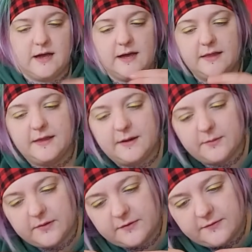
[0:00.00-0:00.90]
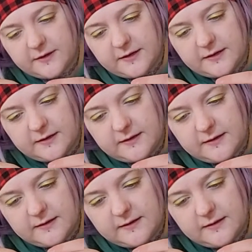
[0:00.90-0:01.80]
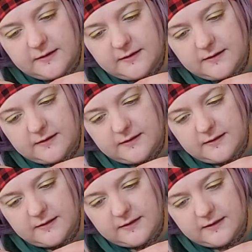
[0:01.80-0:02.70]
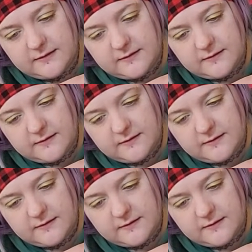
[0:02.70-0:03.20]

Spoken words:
And then I'm gonna feed these